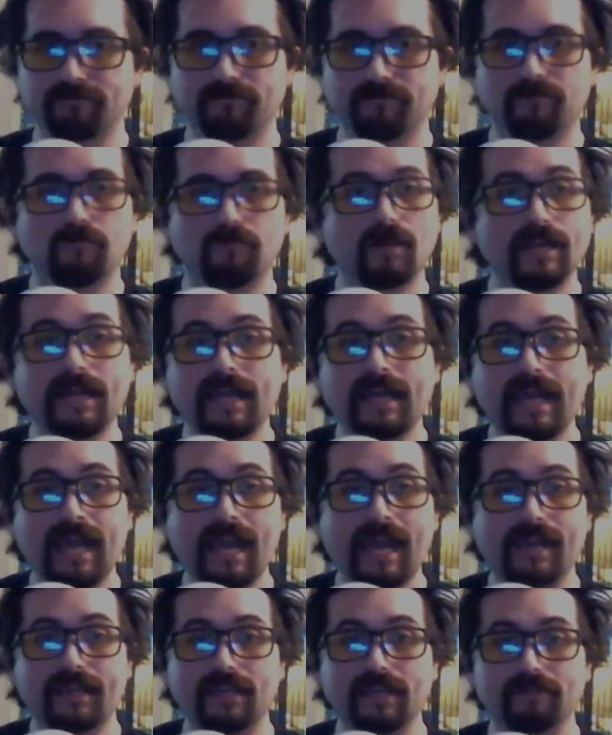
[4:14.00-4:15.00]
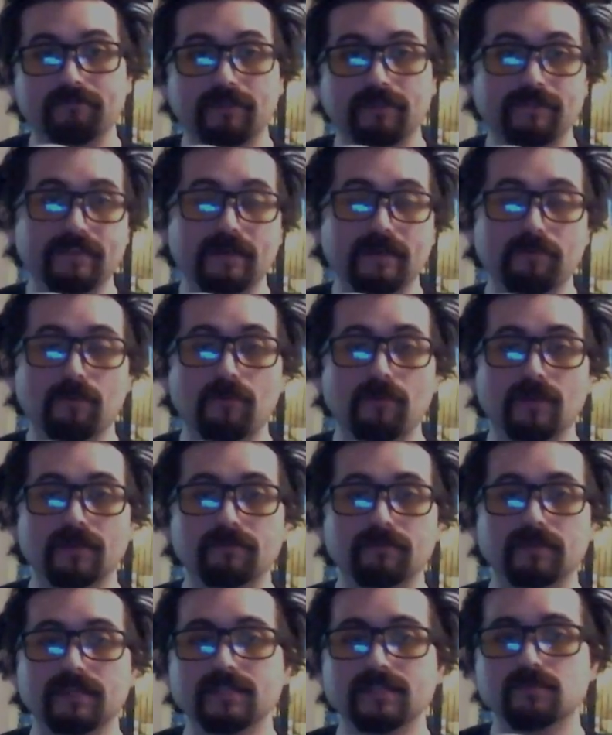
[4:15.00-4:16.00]
why not hack it at that point?
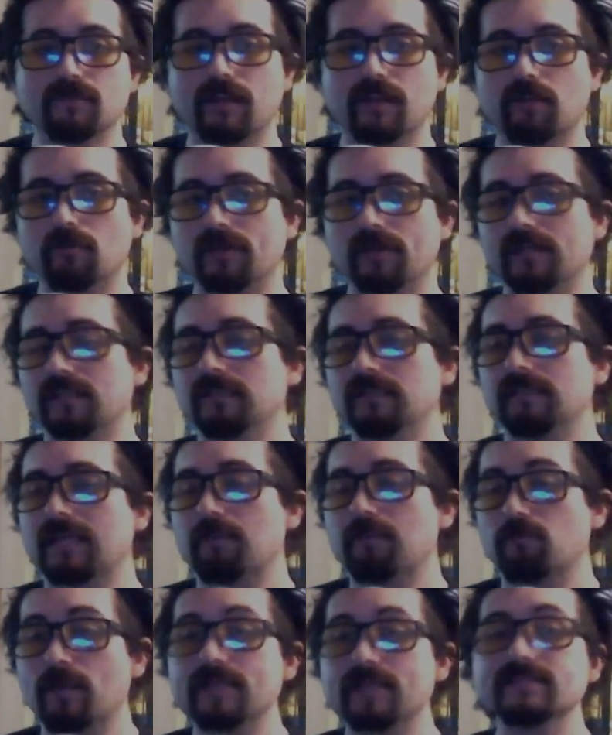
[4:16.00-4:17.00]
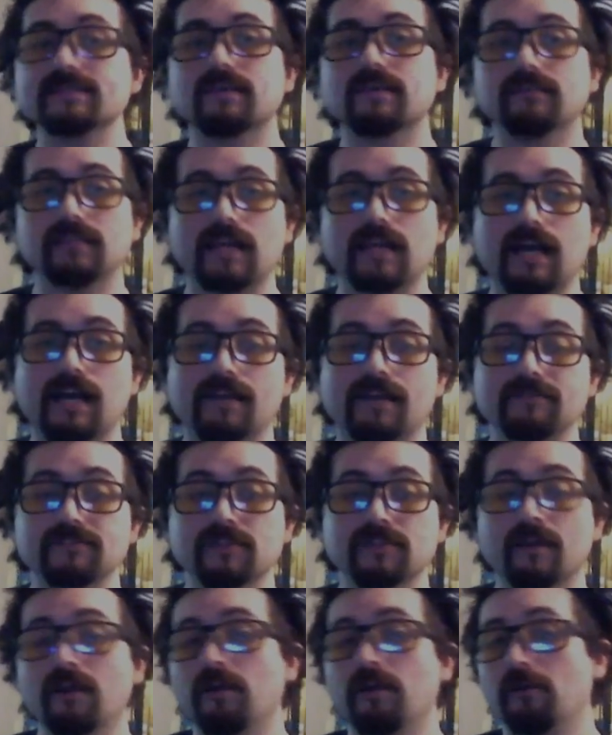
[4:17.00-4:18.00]
Because why are we going to waste our lives
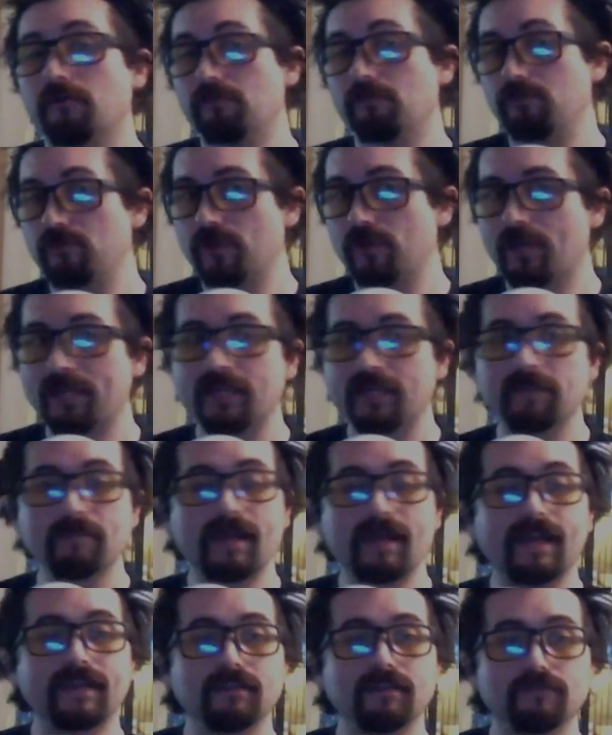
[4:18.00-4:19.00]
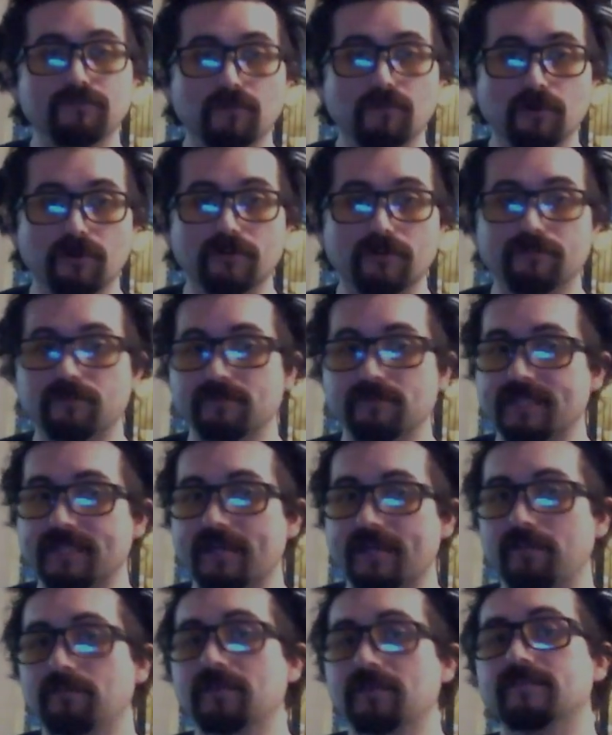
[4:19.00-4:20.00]
running back and forth from
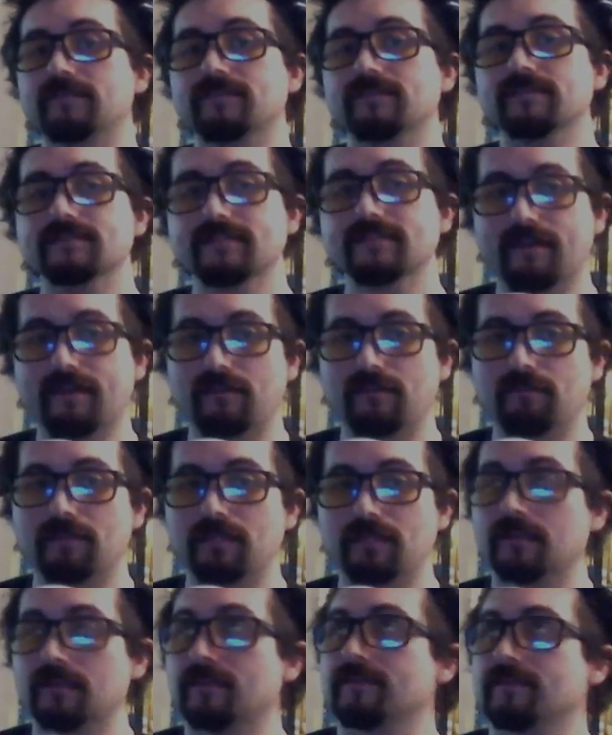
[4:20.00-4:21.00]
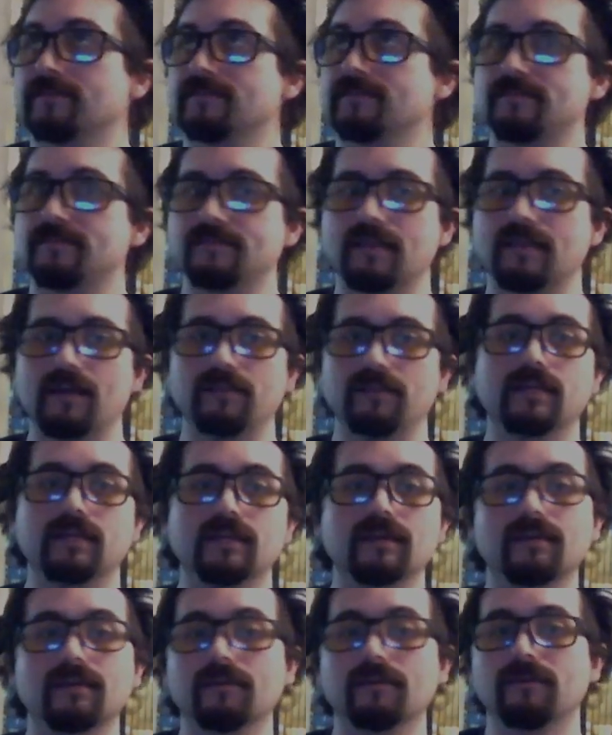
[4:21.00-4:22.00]
settlement to settlement,
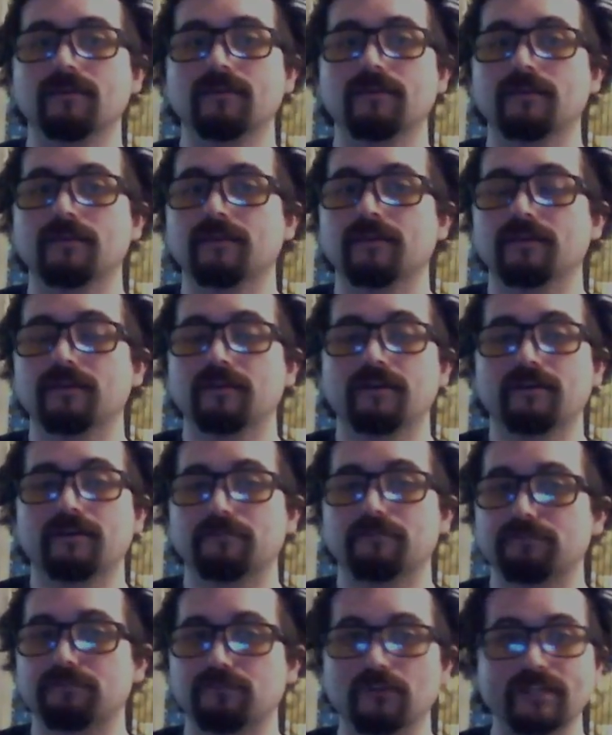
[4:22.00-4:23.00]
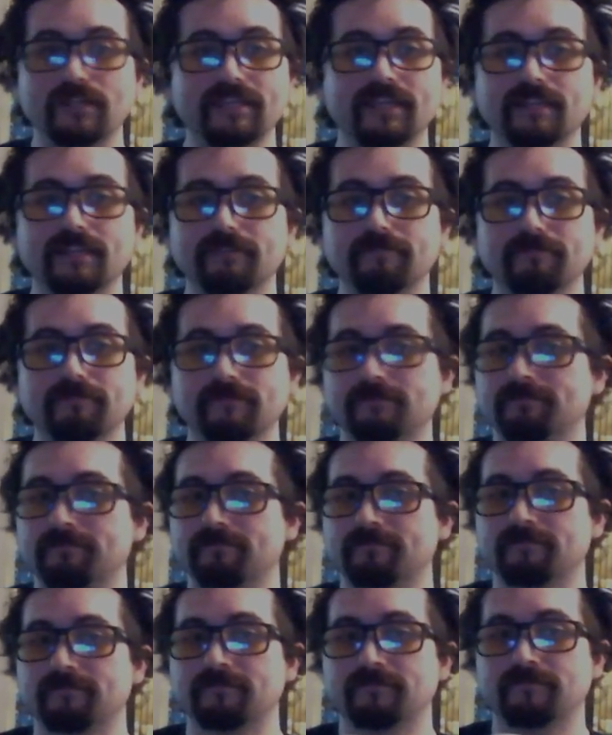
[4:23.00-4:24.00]
selling freaking
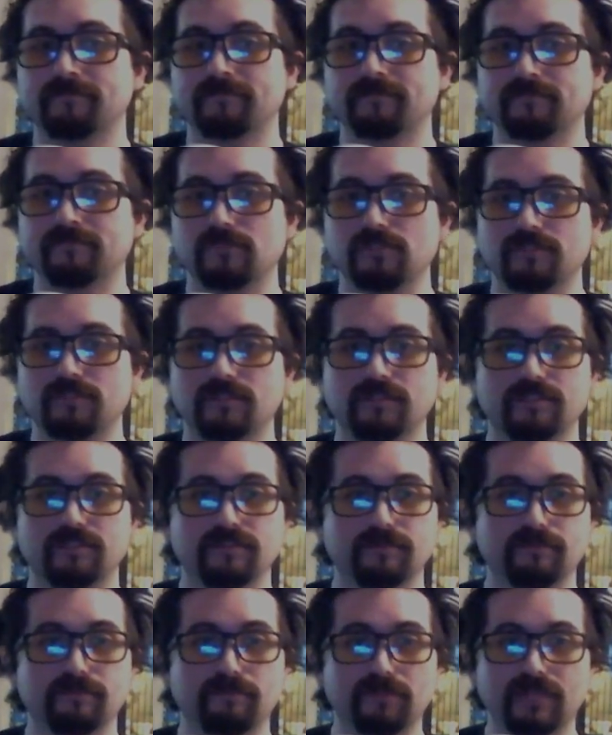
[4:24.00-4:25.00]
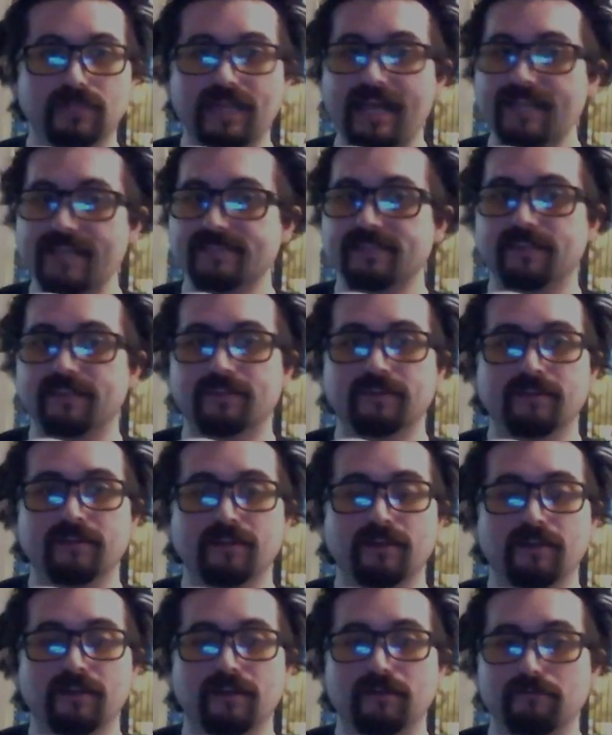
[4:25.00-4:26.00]
plastic,
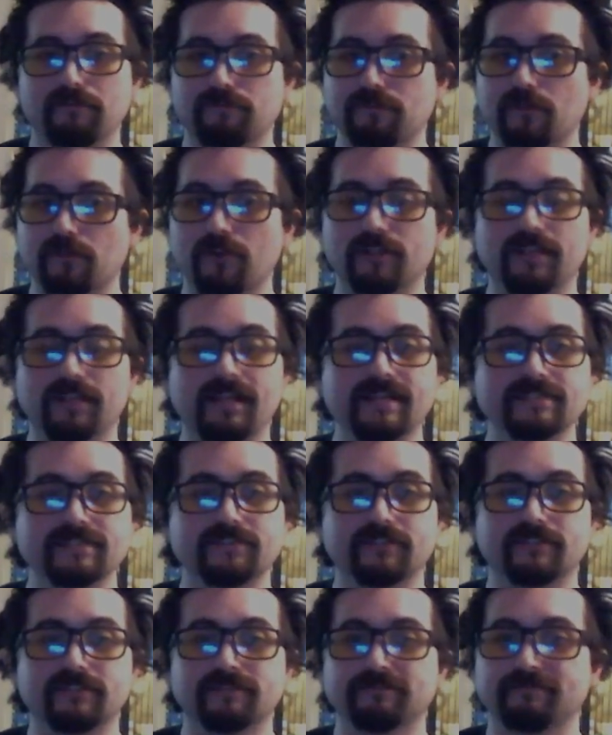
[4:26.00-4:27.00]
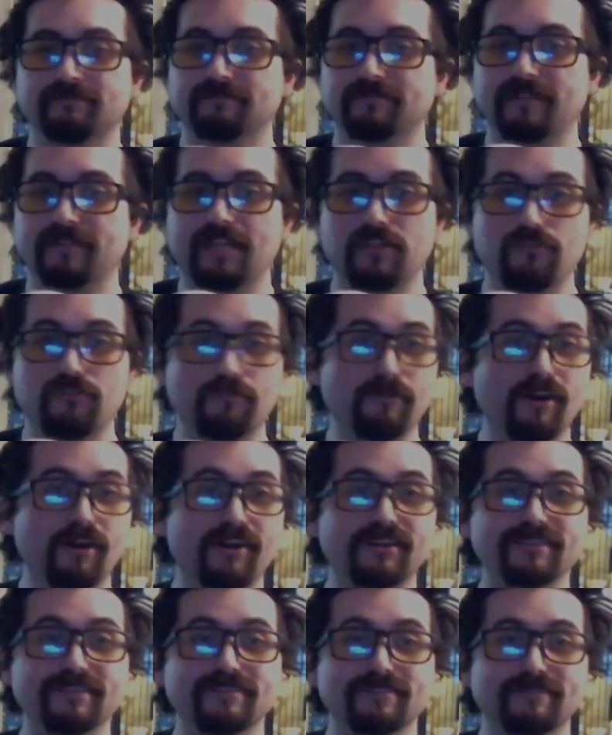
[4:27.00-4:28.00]
fertilizer, and
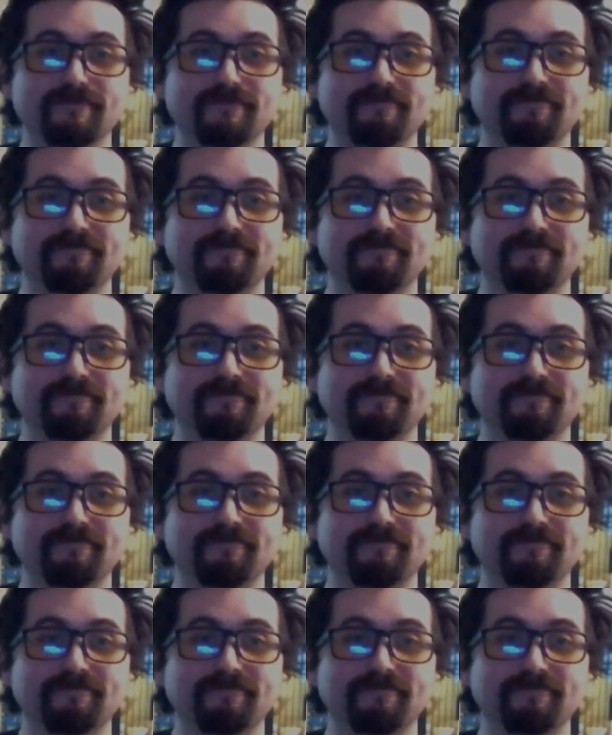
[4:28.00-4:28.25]
drugs?